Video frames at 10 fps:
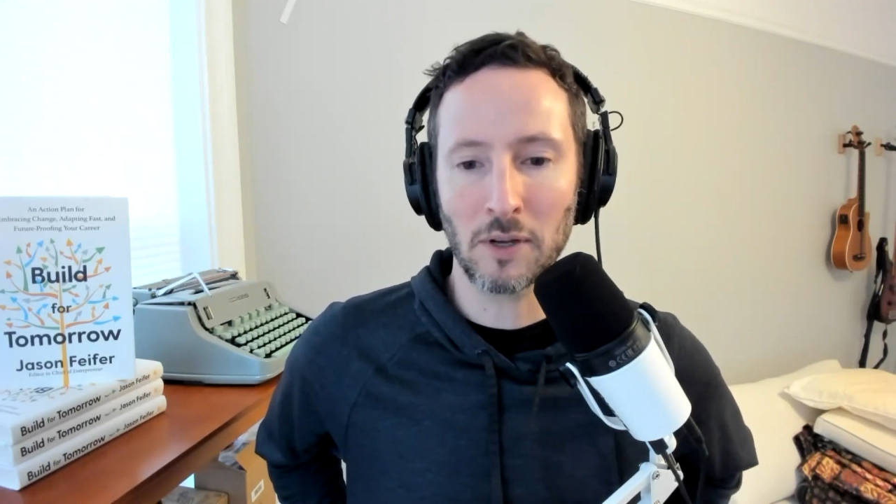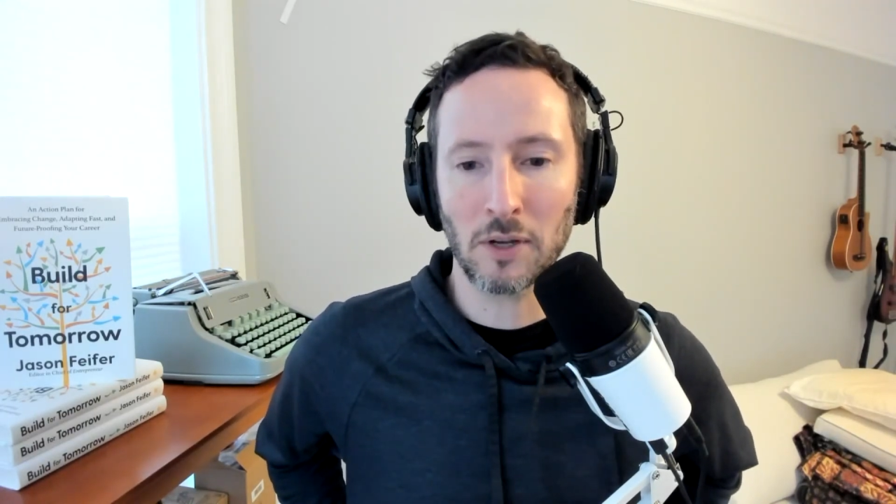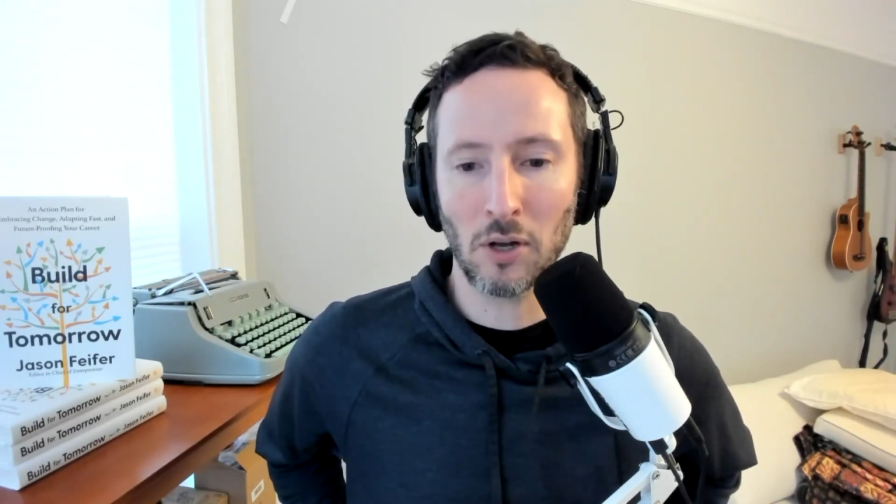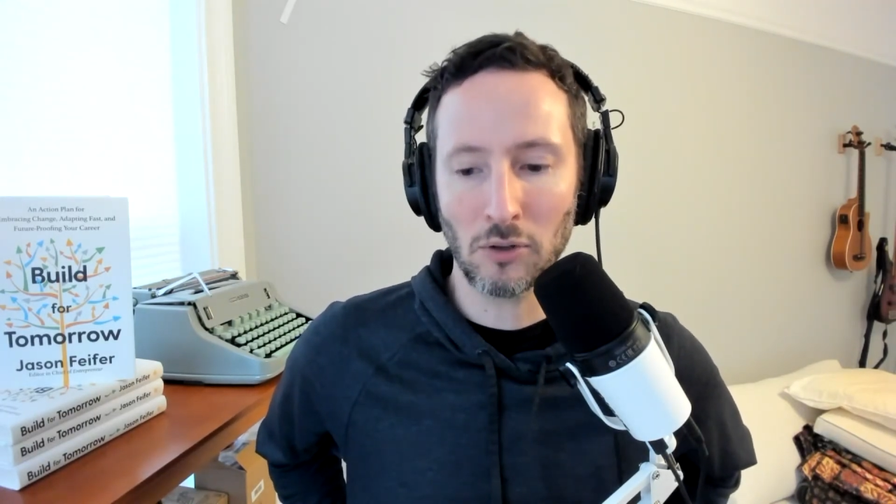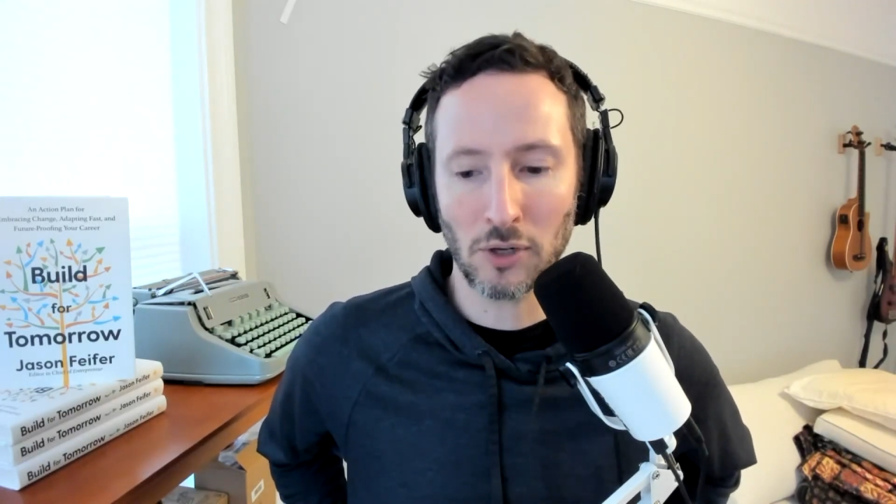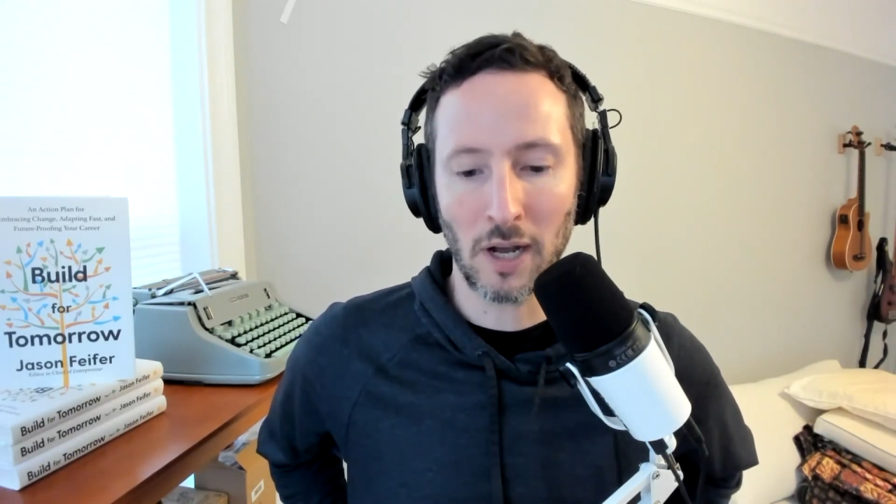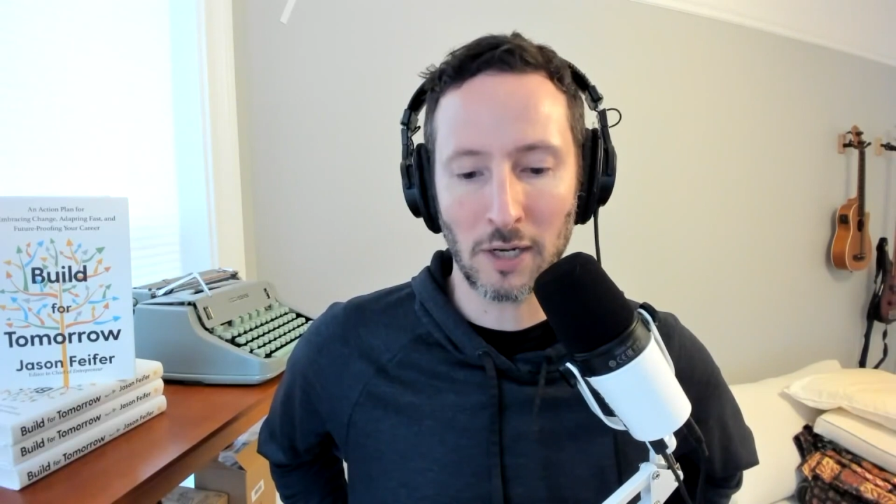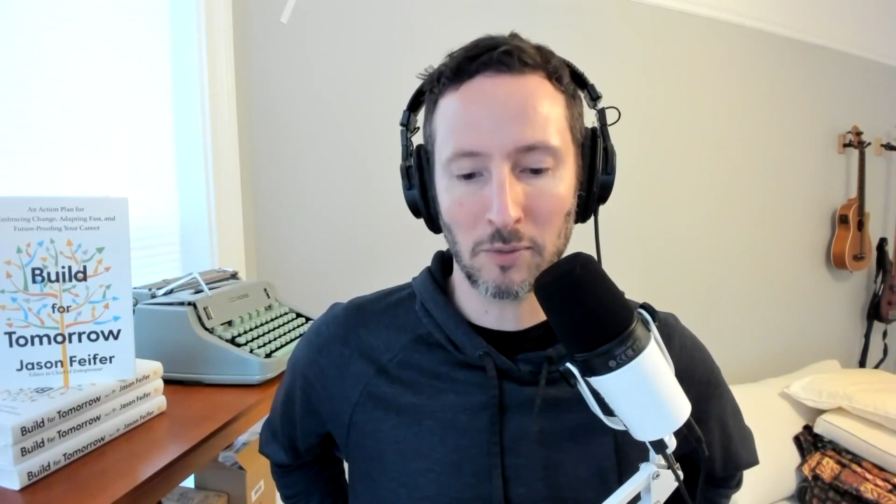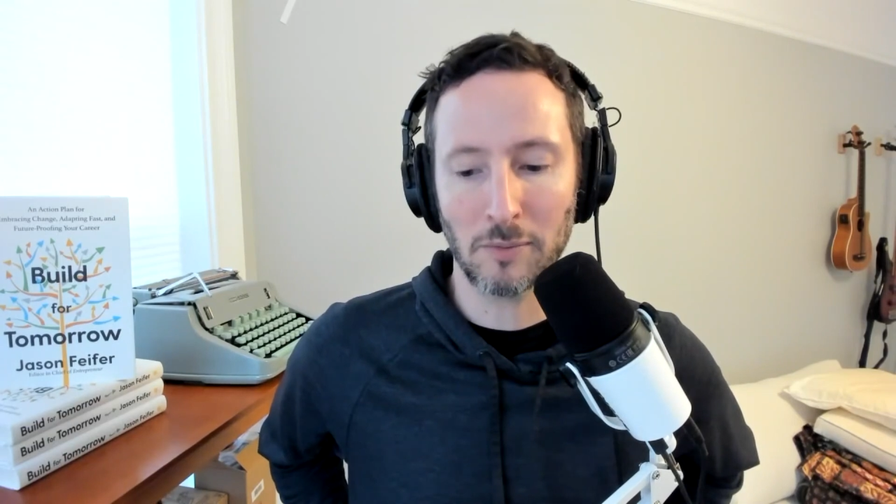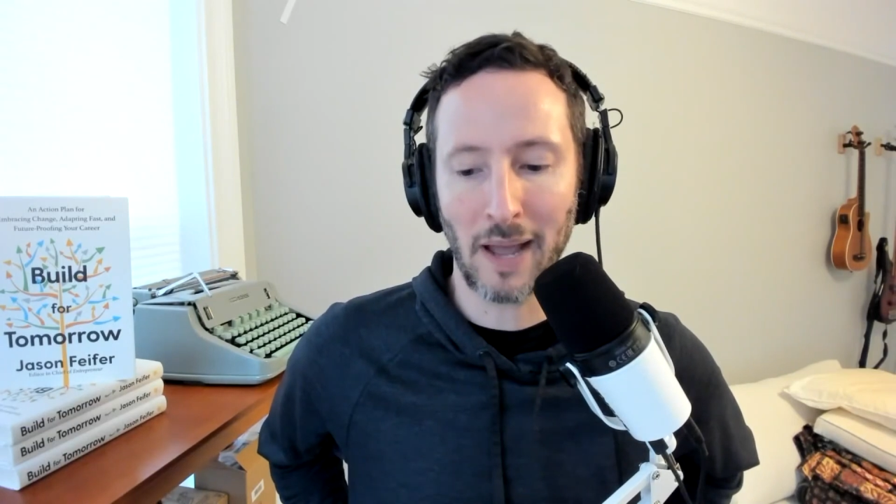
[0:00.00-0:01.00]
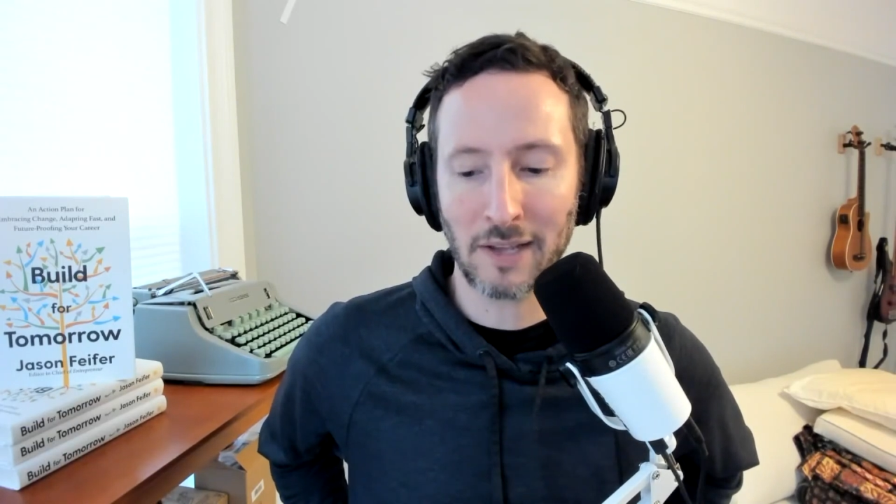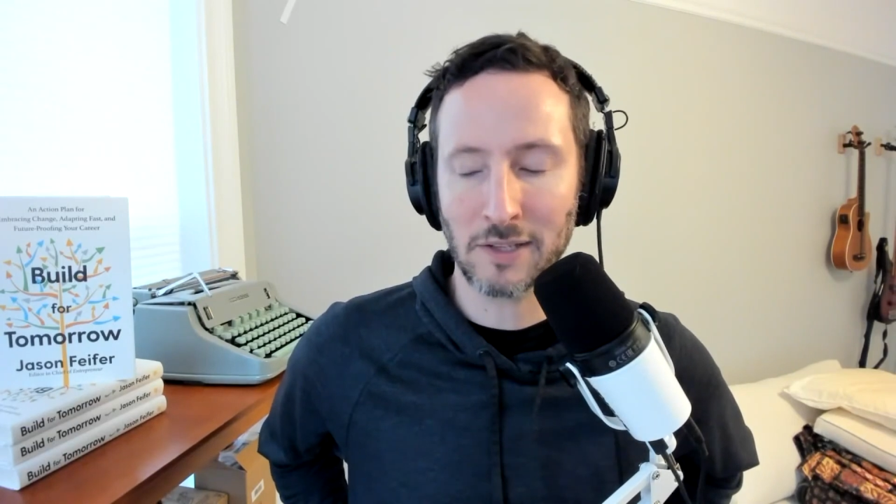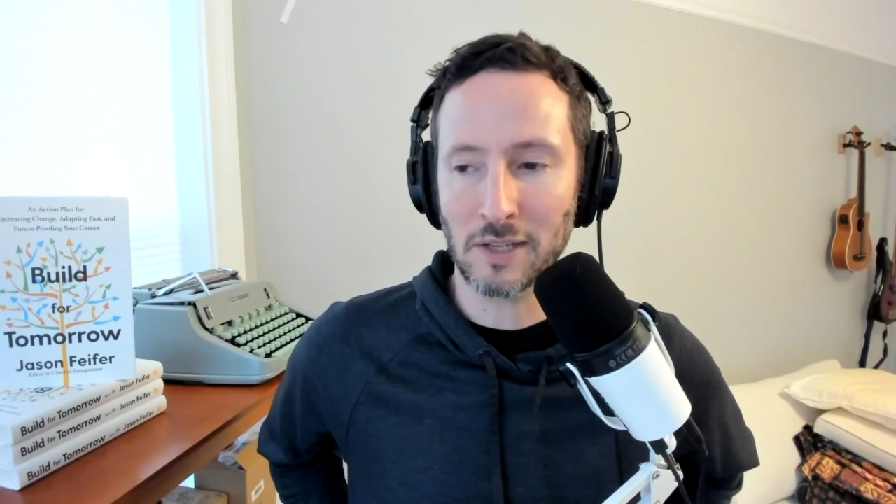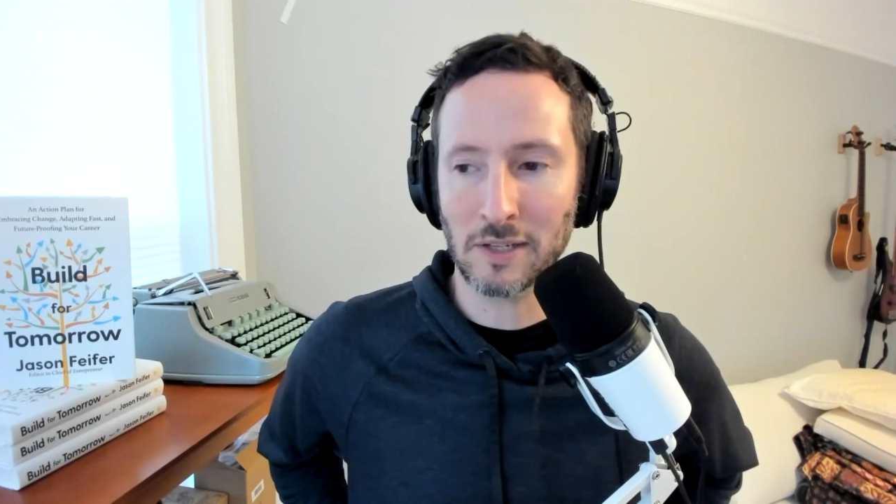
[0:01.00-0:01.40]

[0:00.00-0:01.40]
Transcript: the culture, Entrepreneur Magazine,